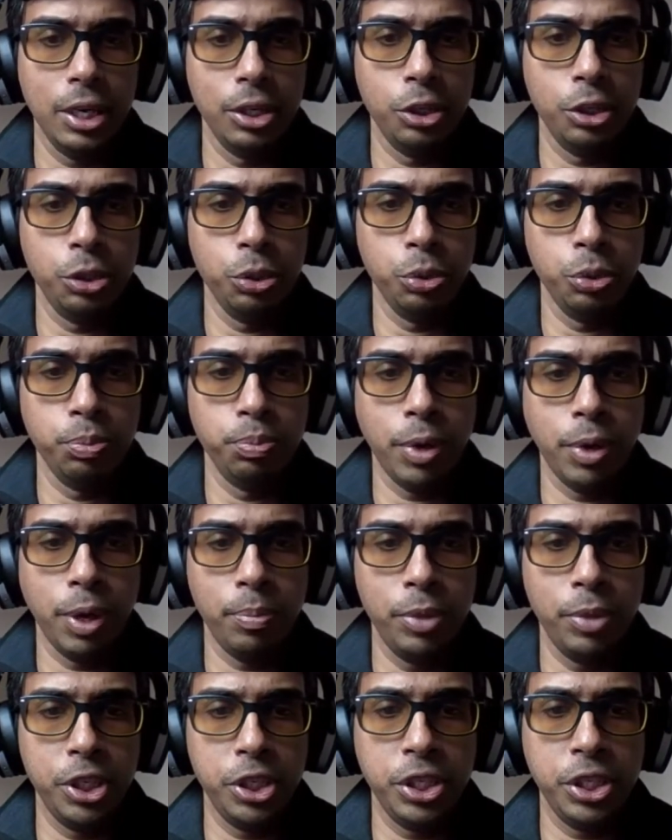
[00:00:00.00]
to
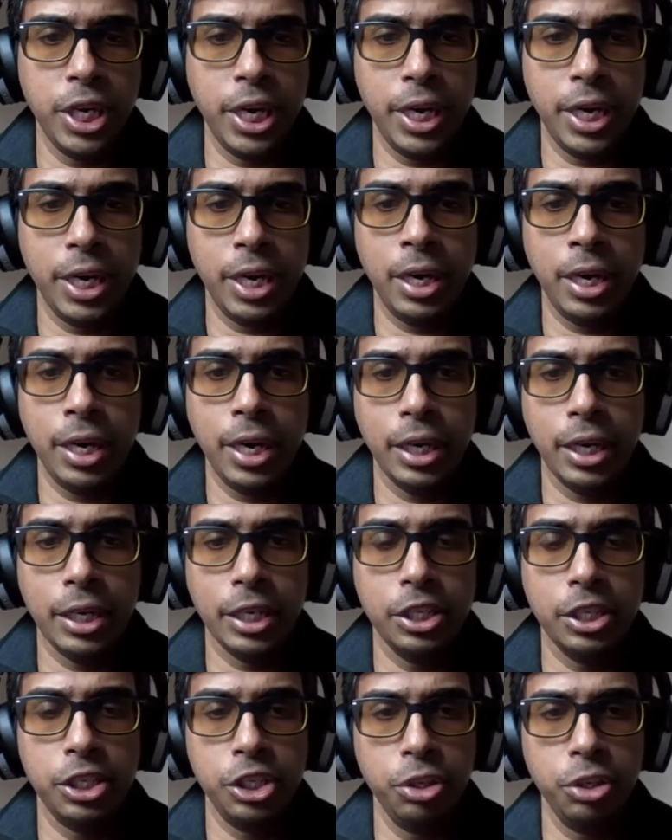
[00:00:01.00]
publish data and
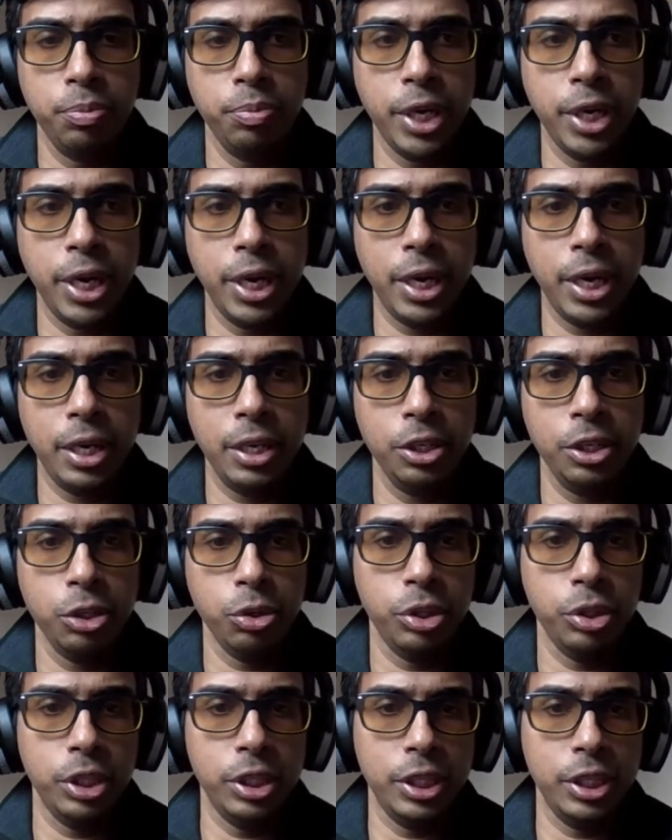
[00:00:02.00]
consume data. So
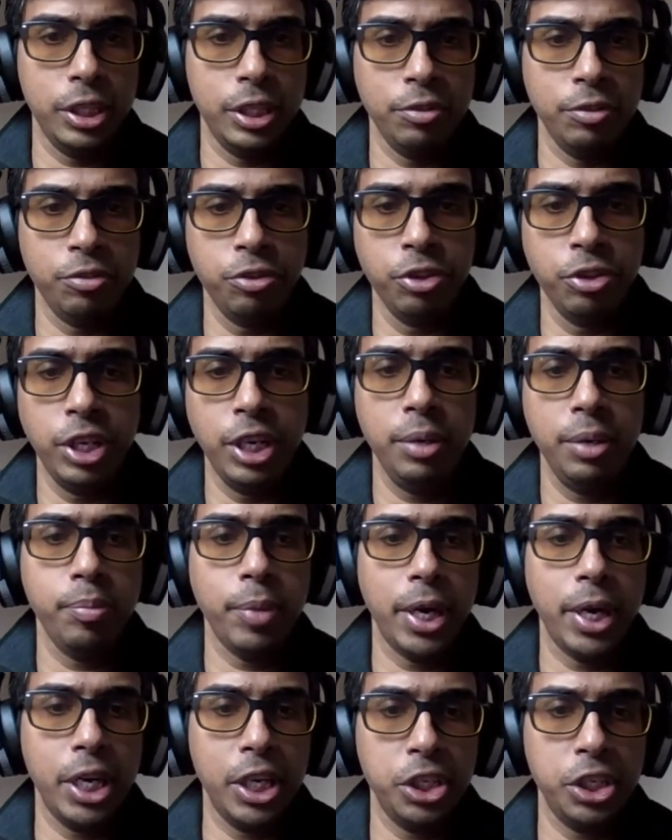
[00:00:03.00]
this is a fully
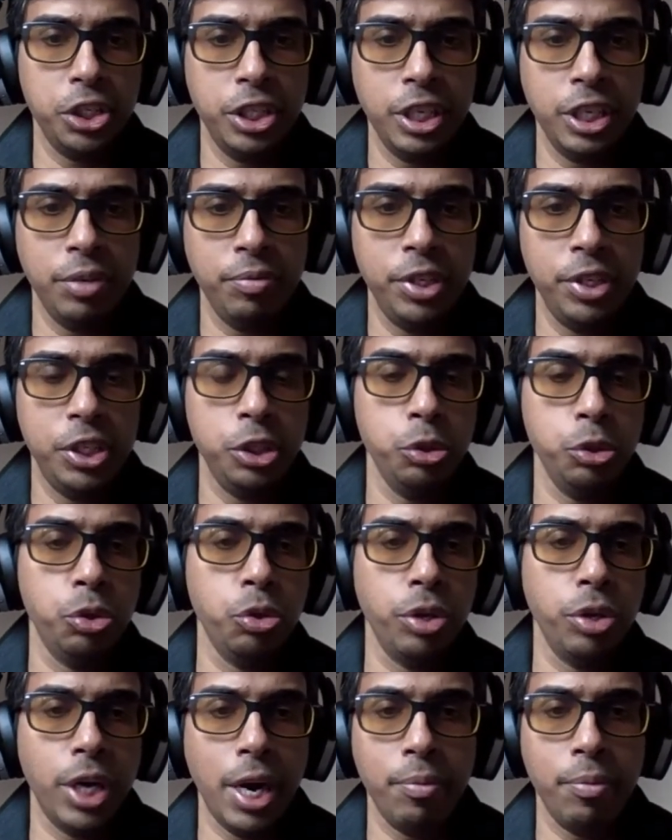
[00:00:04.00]
managed service. You
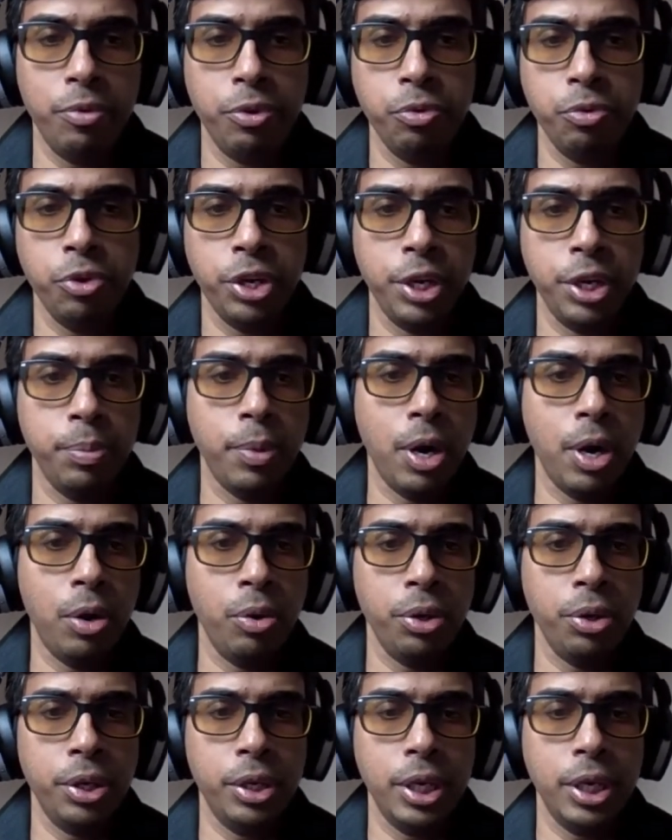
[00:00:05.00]
don't have to worry
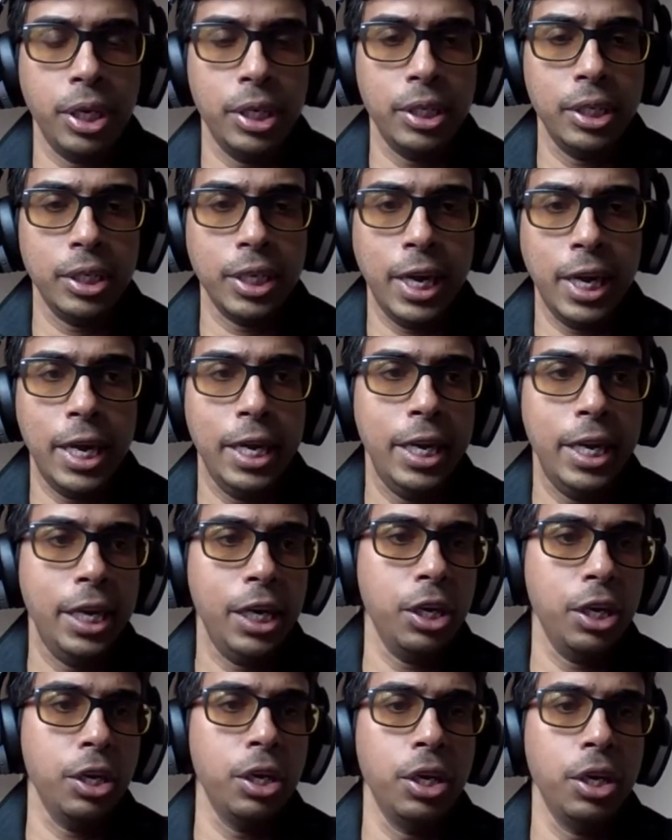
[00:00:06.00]
about
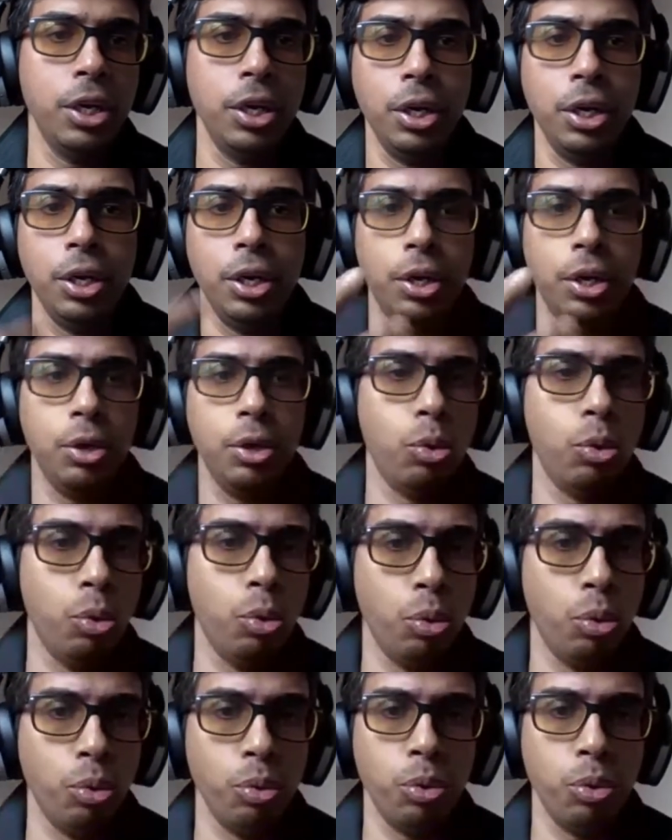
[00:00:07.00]
scaling
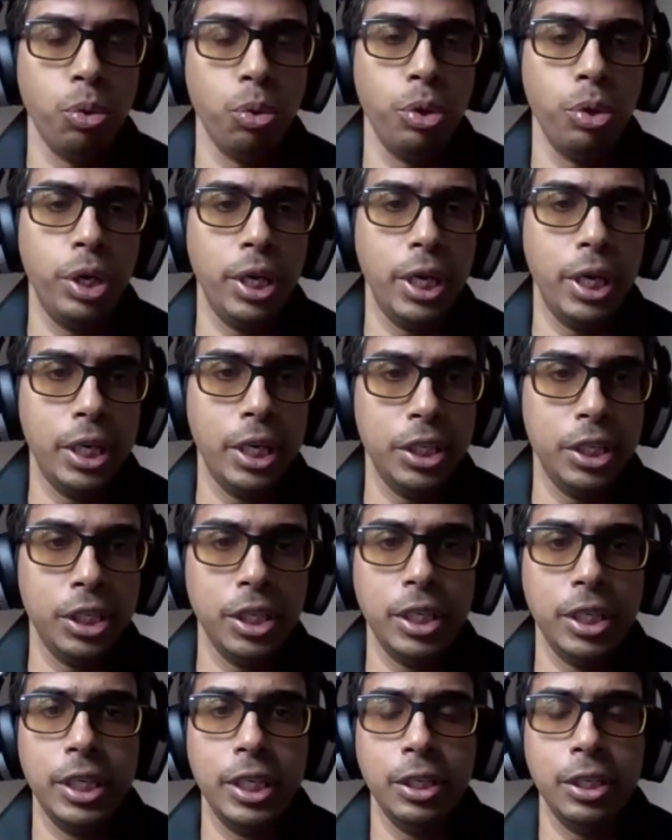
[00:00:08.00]
or
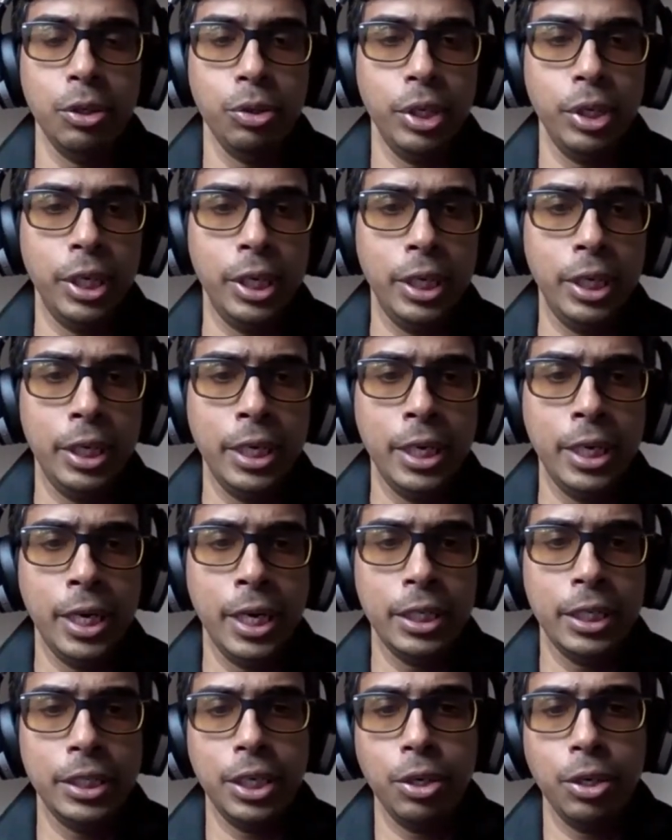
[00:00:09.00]
coordination,
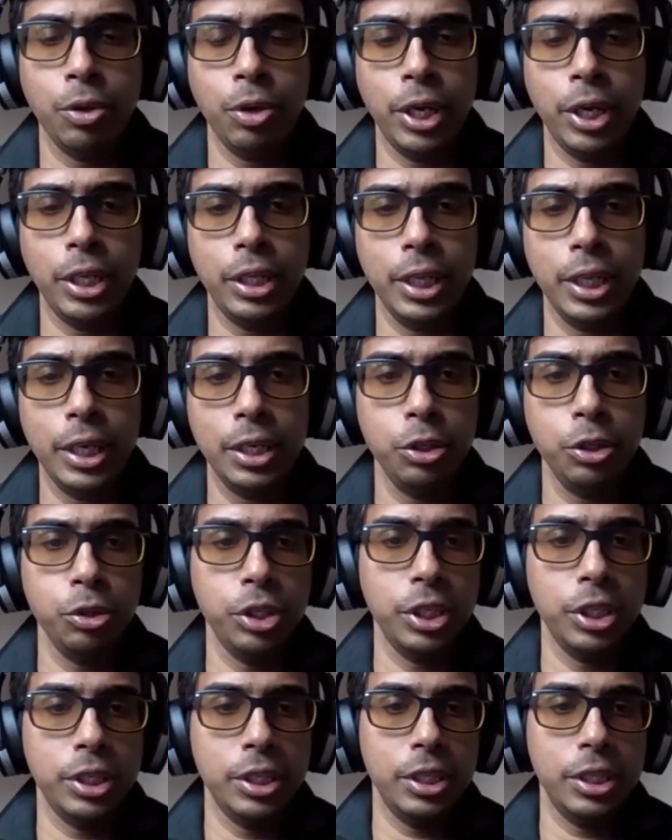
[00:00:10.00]
redirection or anything. You
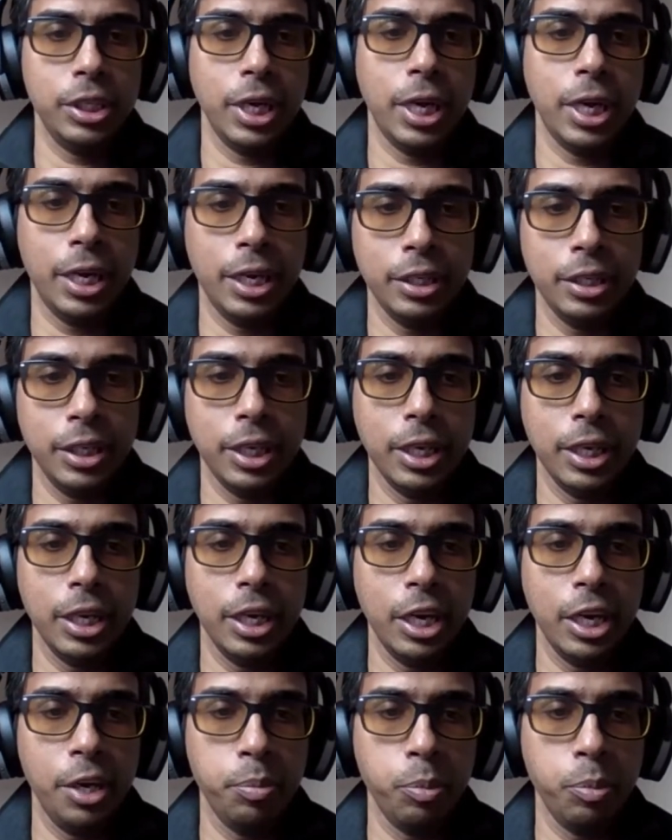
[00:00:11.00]
just get a single
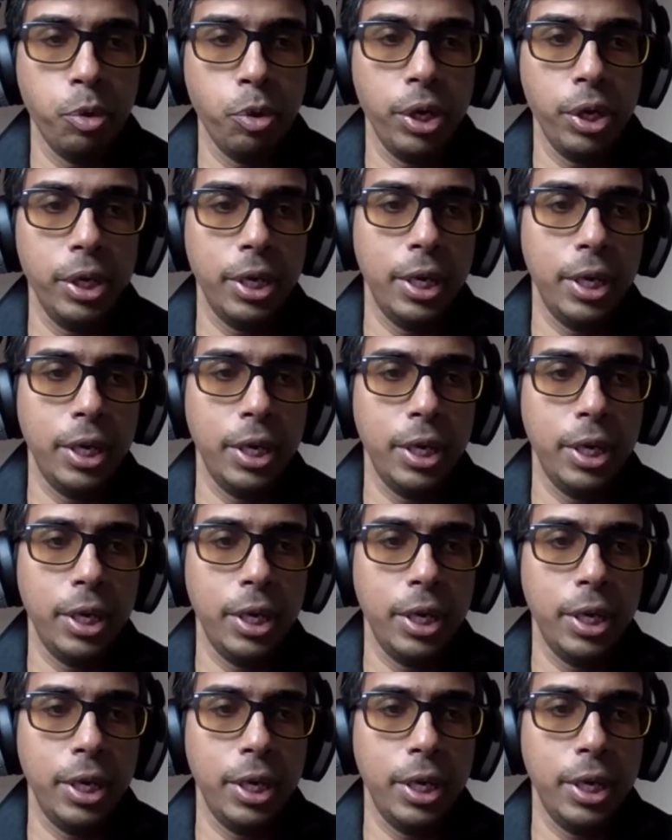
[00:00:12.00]
endpoint,